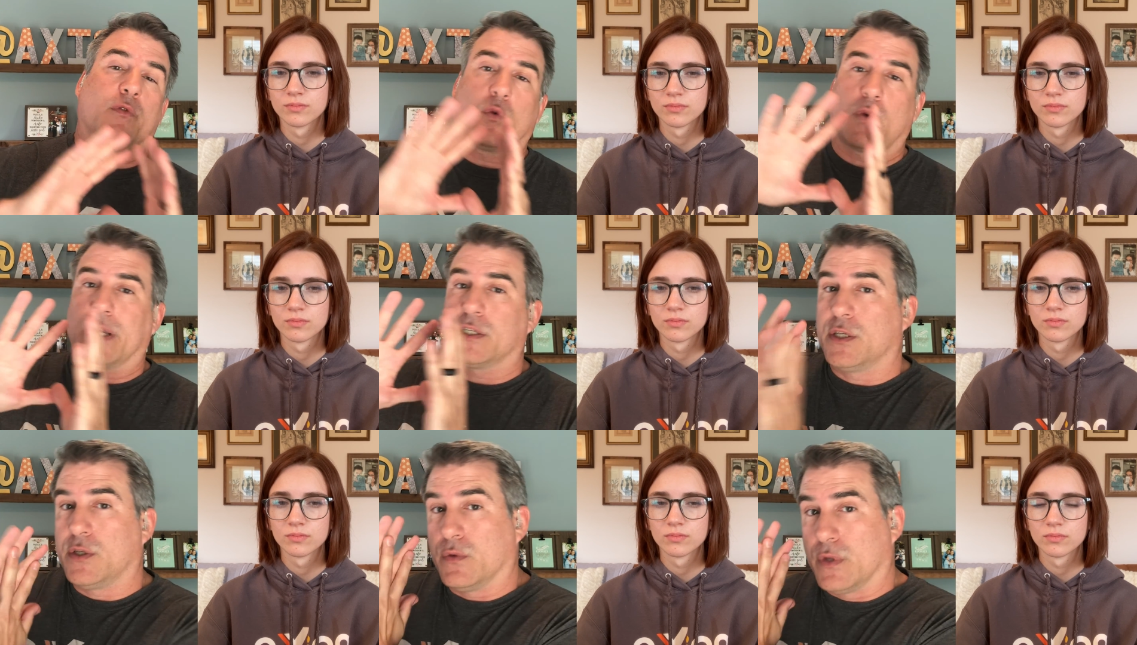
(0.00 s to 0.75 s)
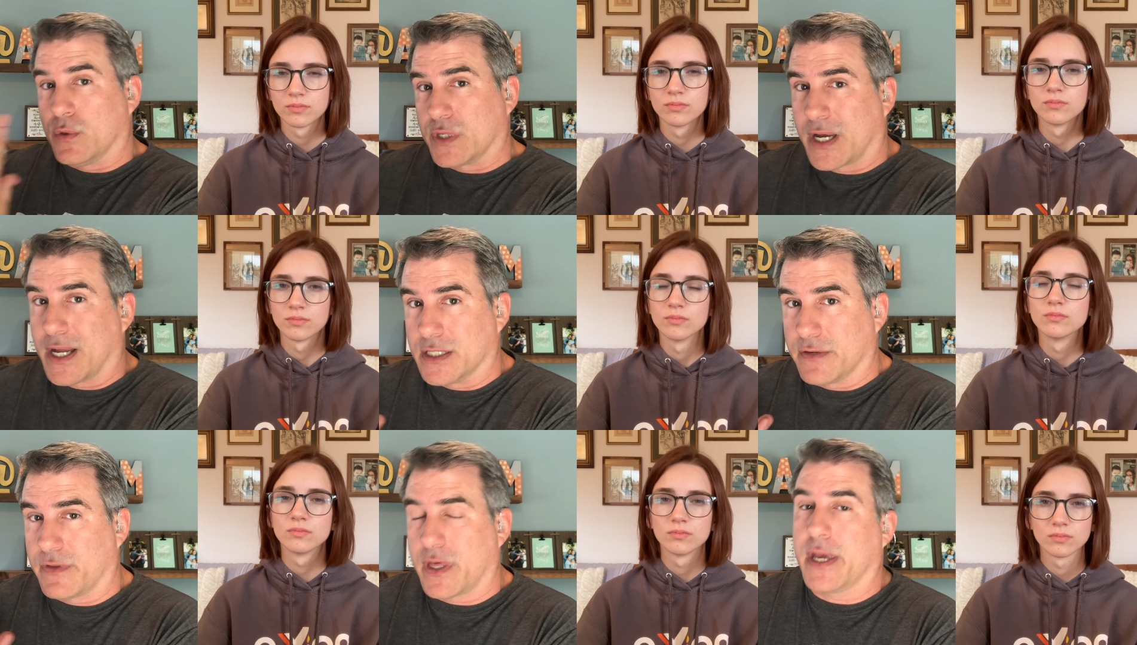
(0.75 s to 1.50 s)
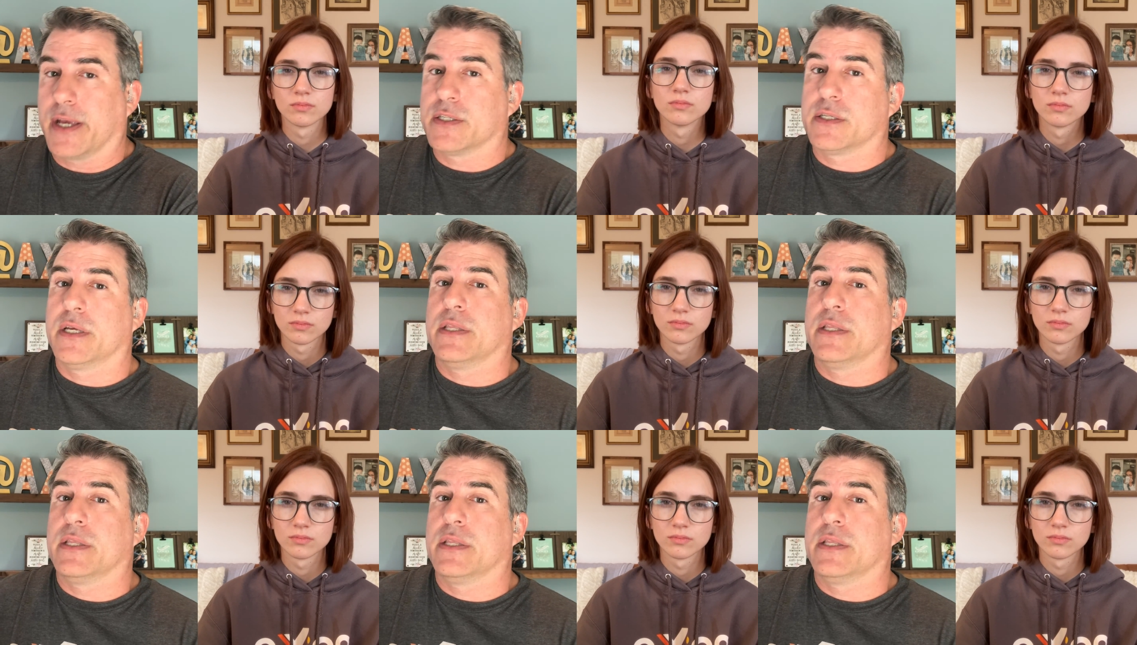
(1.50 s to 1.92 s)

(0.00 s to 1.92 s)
Speaker 1: the rights to do those kinds of things.